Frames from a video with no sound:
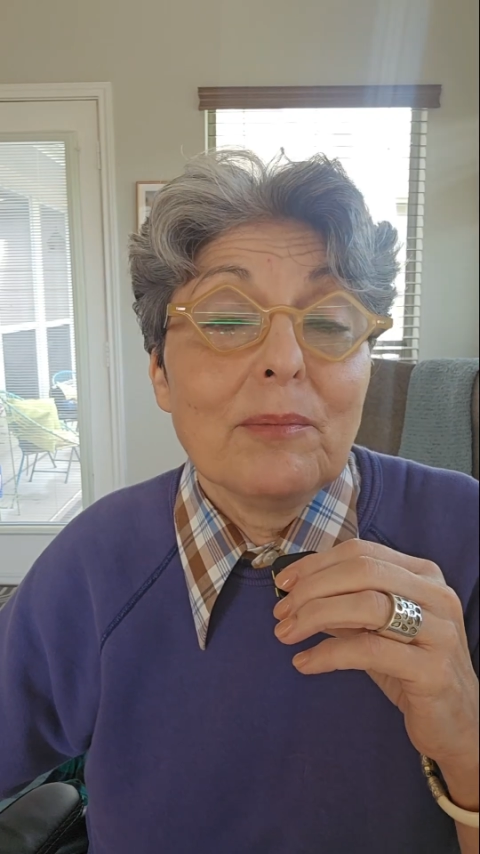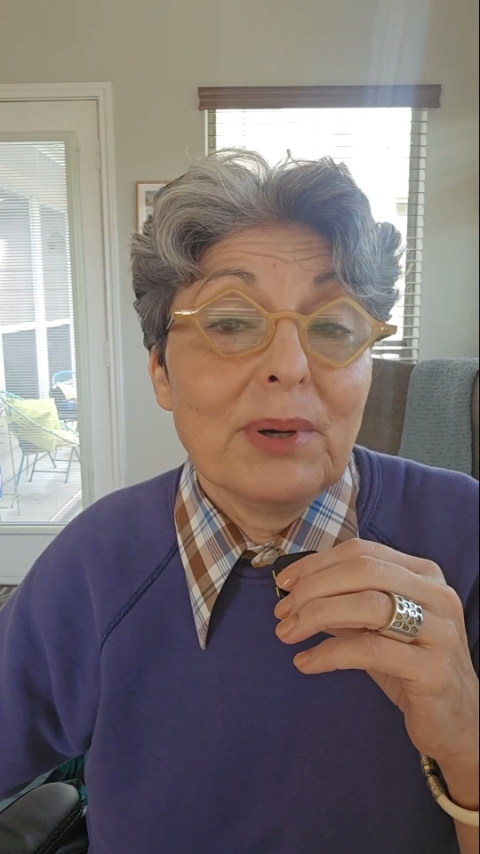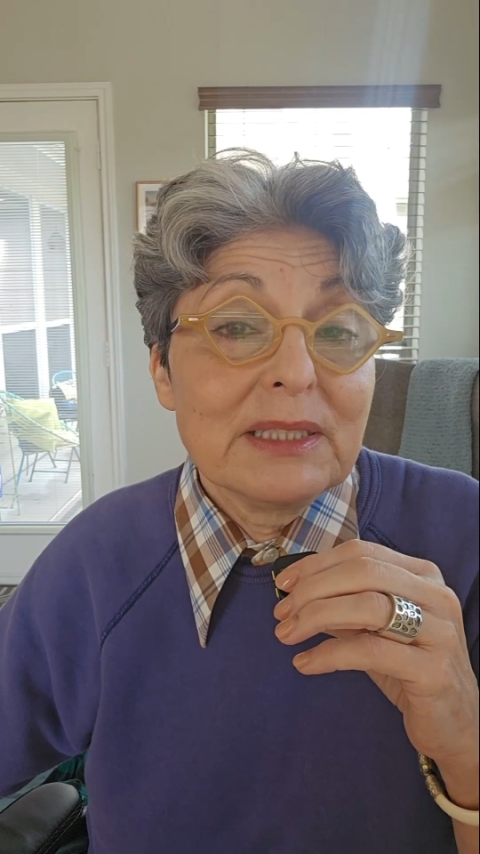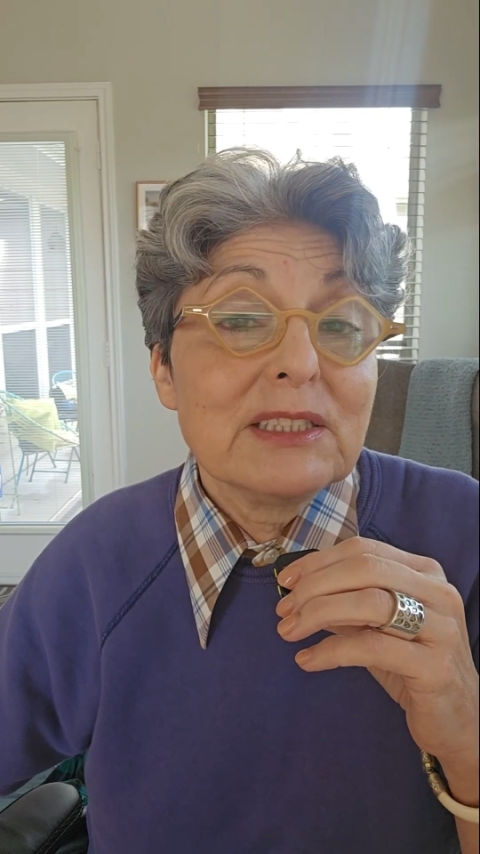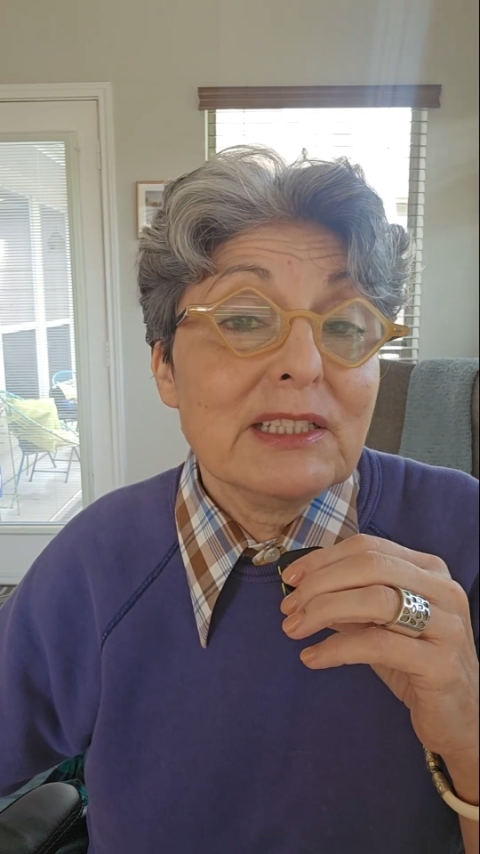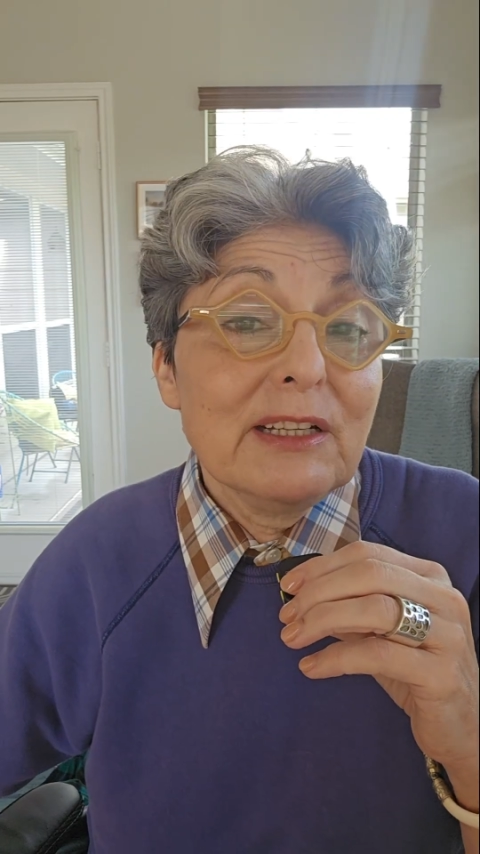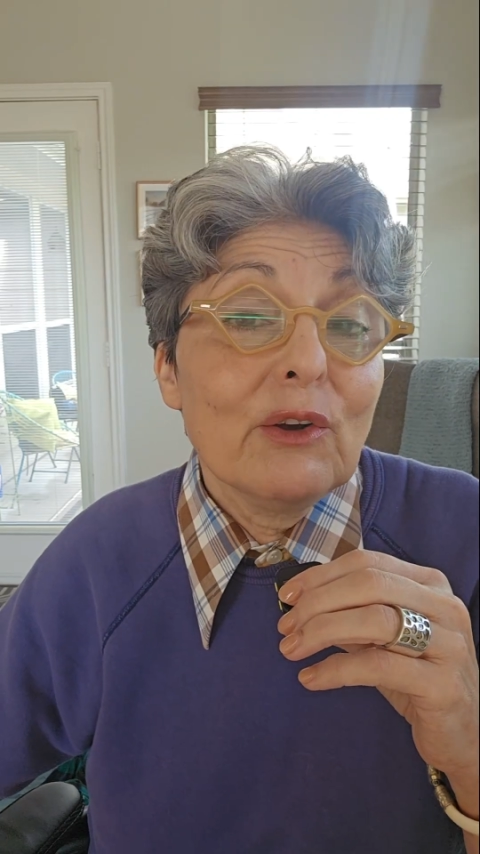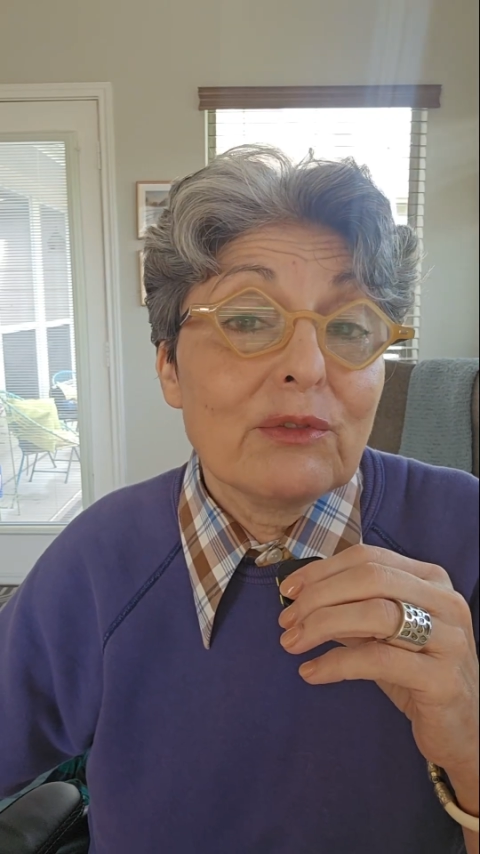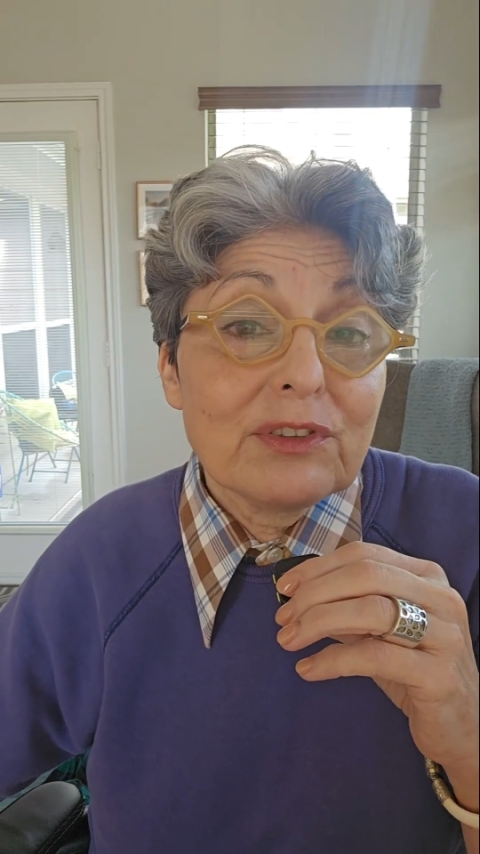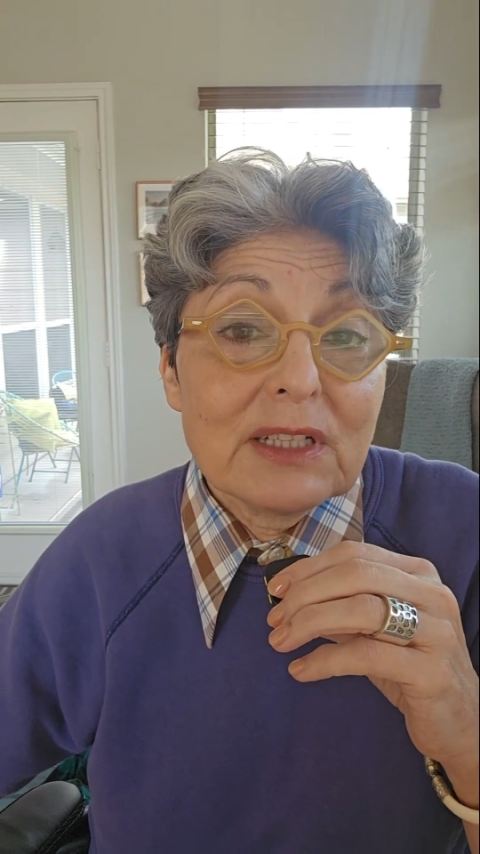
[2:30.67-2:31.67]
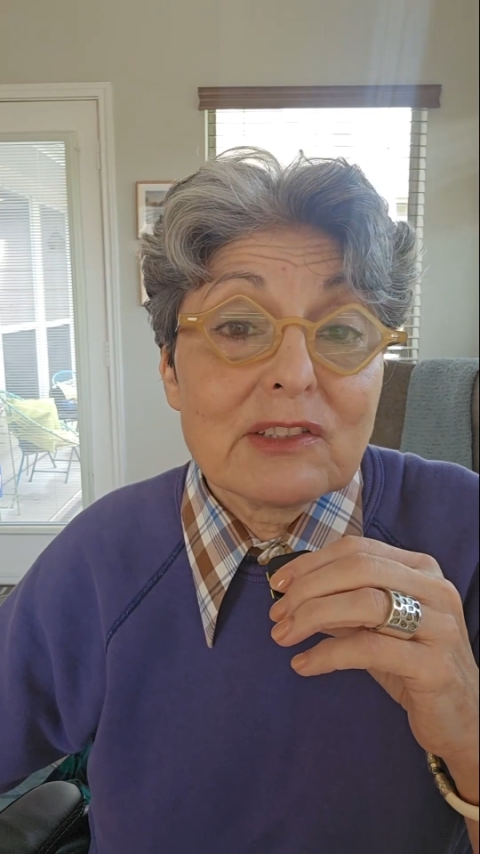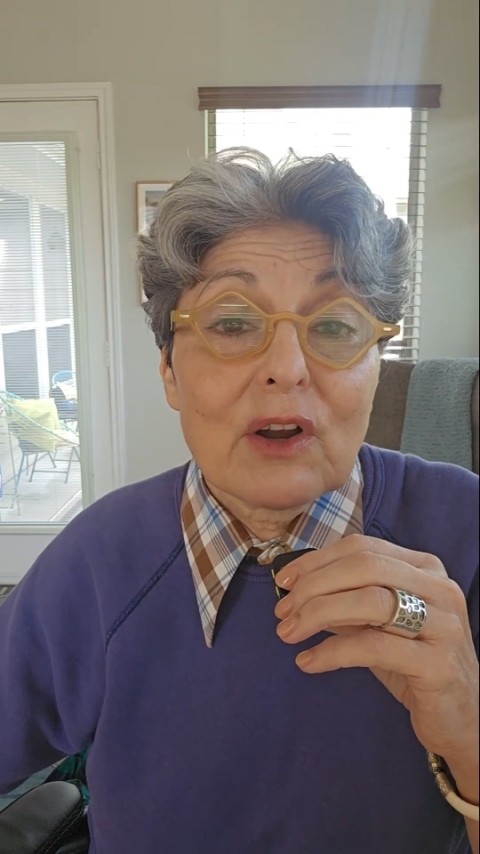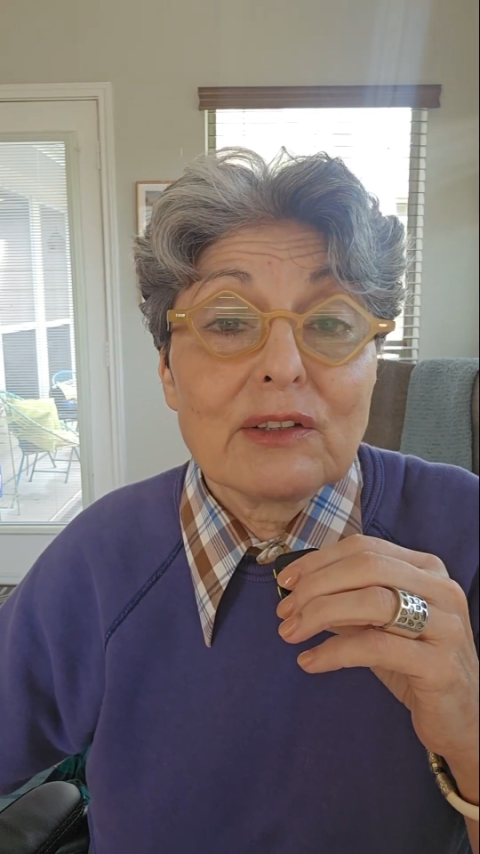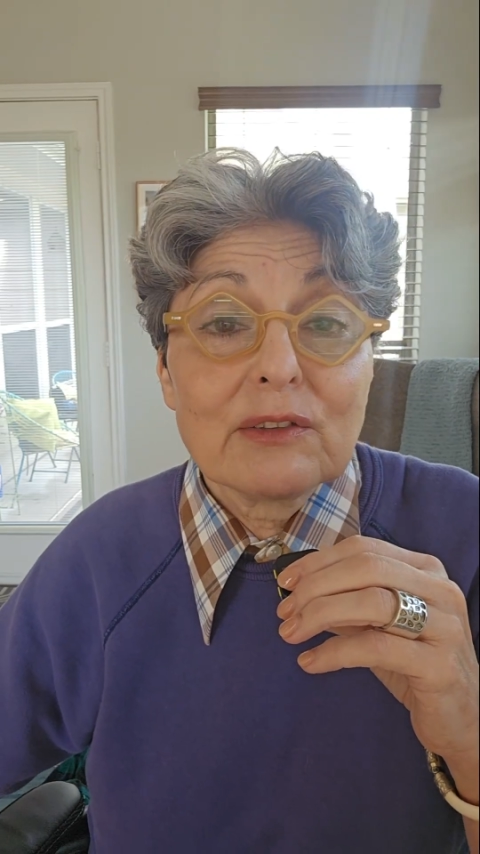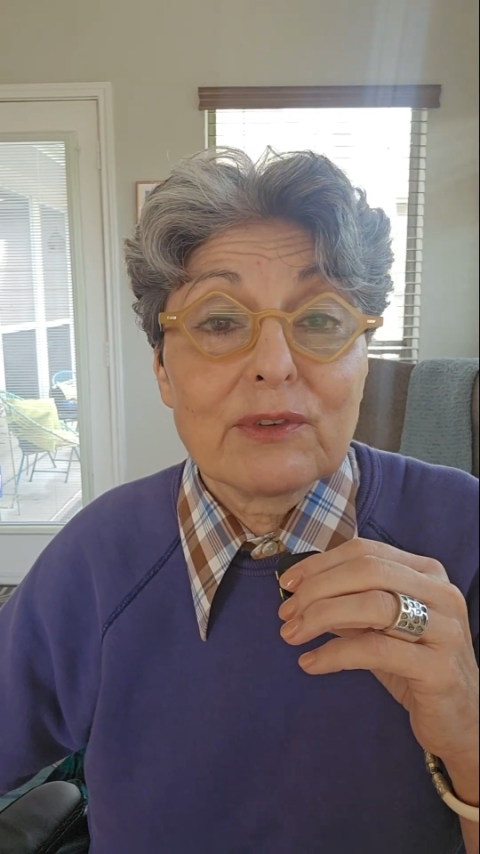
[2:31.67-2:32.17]
But CNote funds
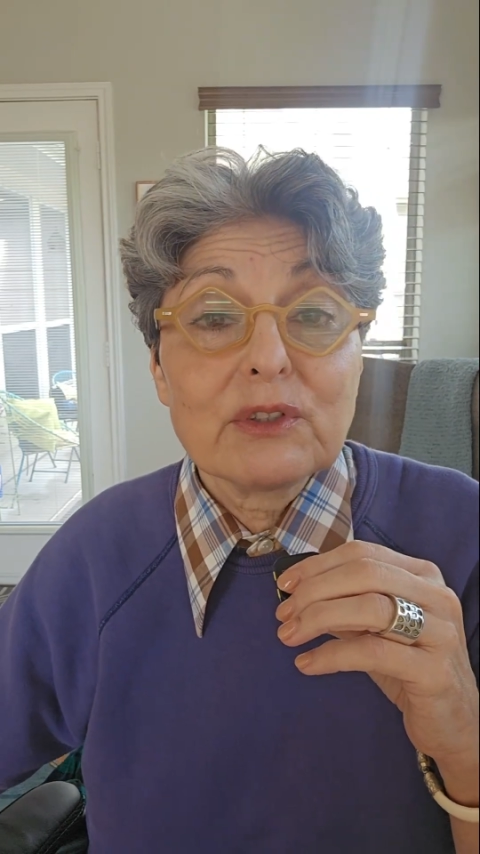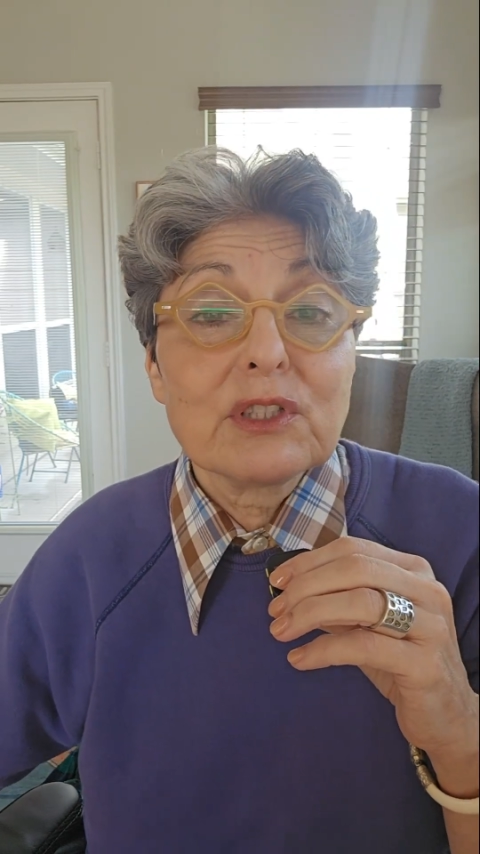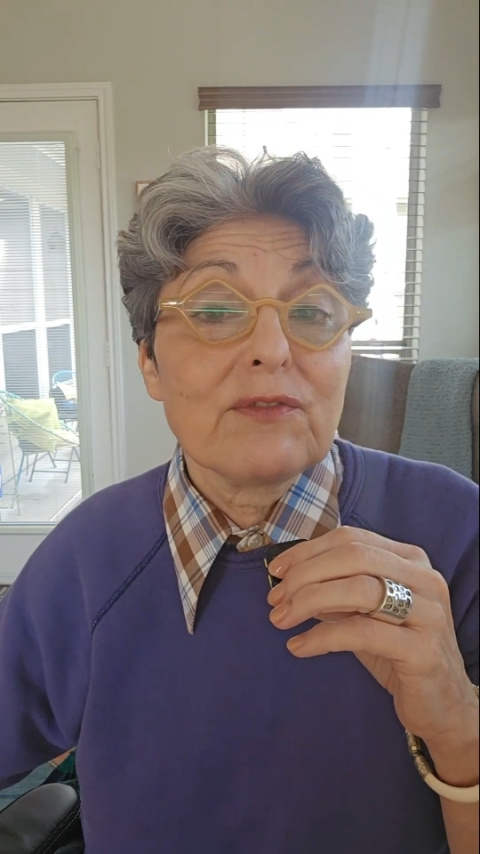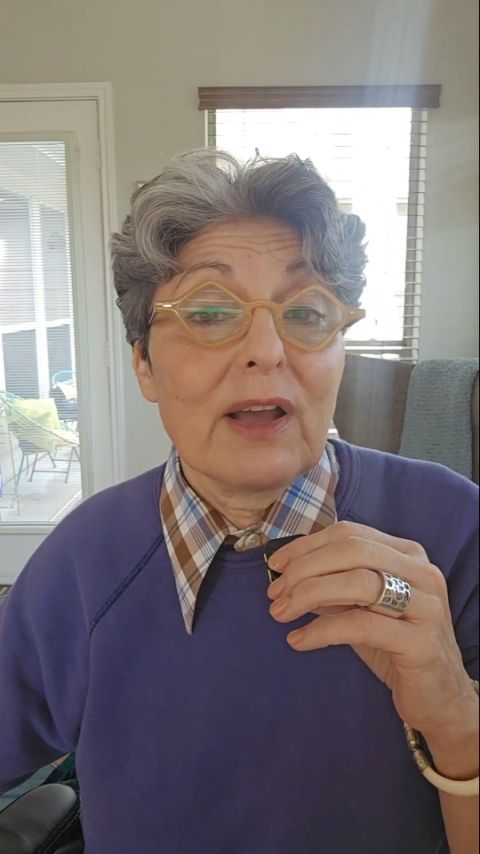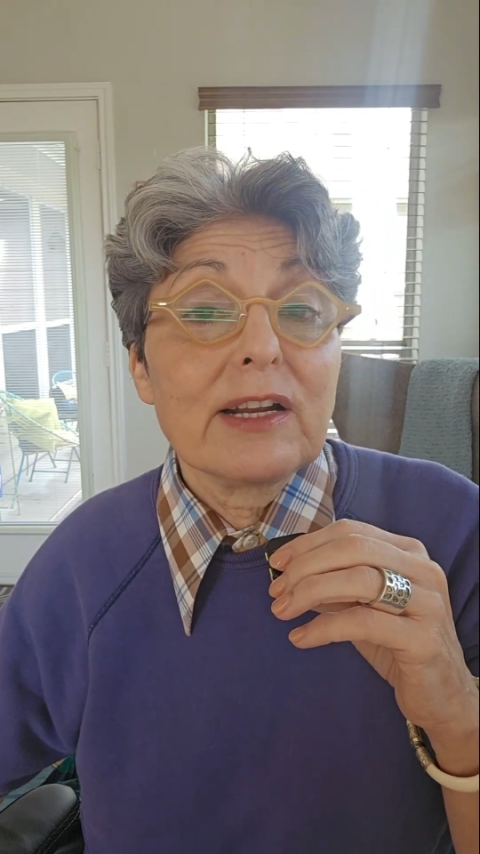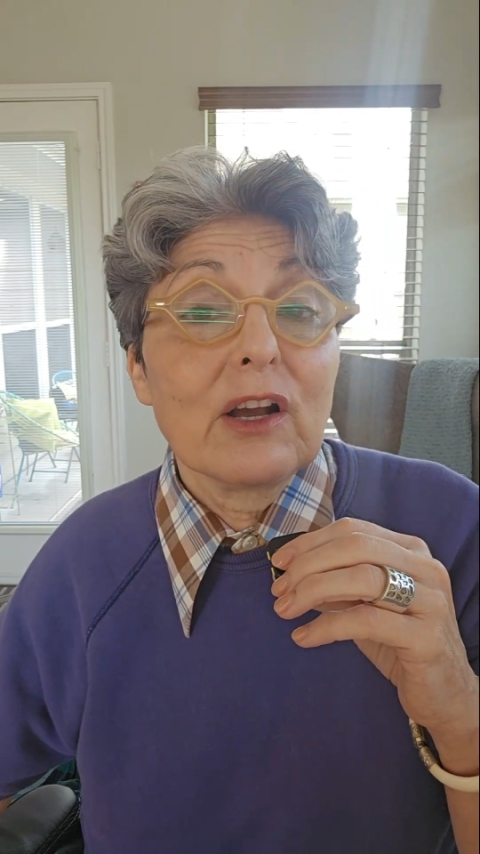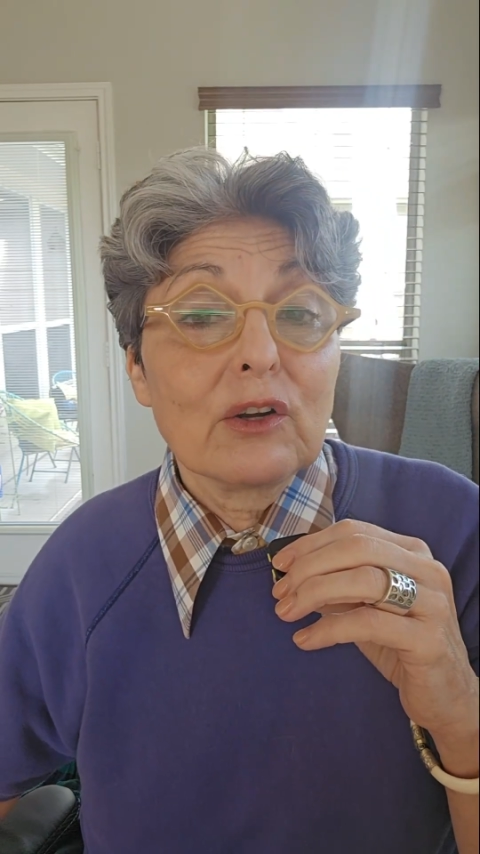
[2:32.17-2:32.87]
are diversified